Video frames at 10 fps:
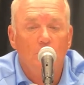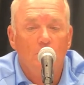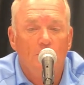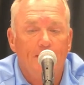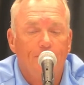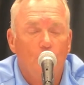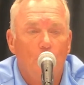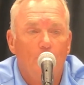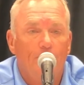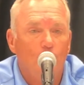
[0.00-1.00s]
You have to
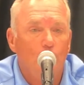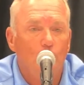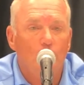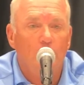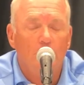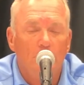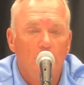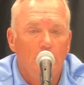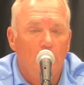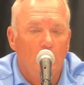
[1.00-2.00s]
go through
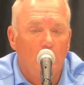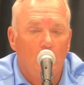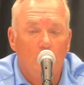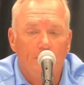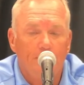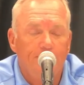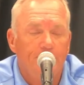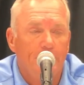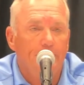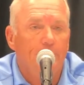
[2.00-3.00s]
a gauntlet of
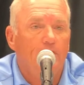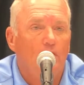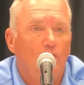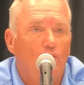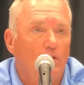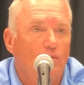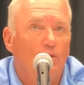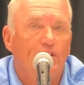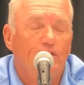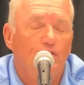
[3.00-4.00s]
teams that are really,
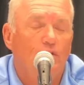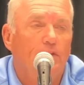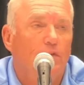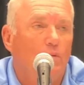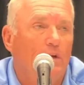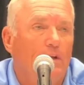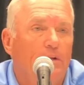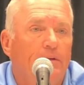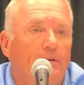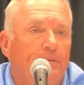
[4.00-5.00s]
really good to
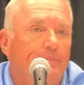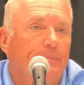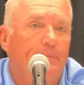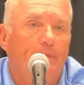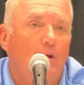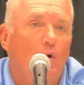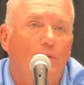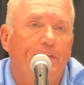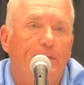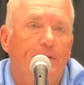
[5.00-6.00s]
win the whole
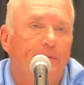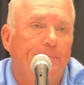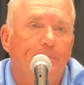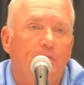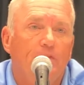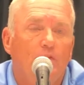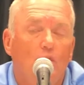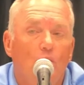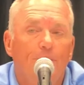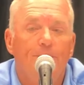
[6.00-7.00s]
thing.
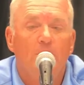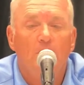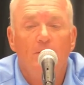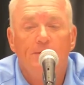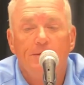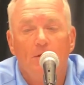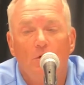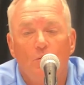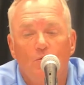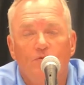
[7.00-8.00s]
So
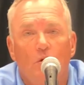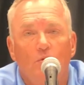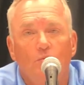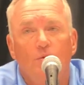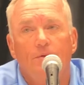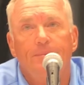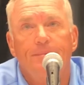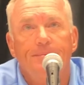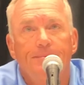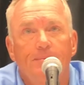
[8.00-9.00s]
we're starting with a
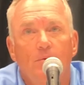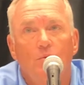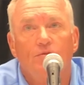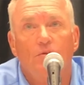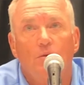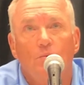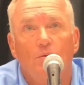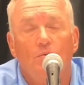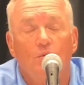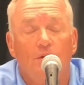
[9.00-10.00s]

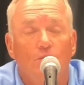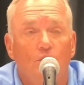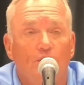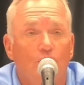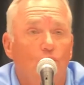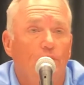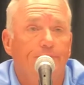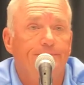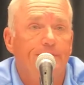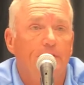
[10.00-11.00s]
really, really good
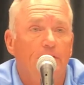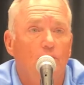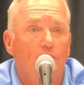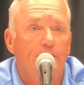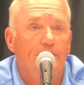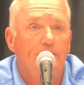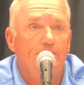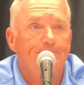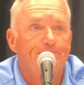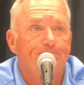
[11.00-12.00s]
one. It is what it
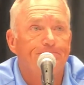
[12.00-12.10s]
is.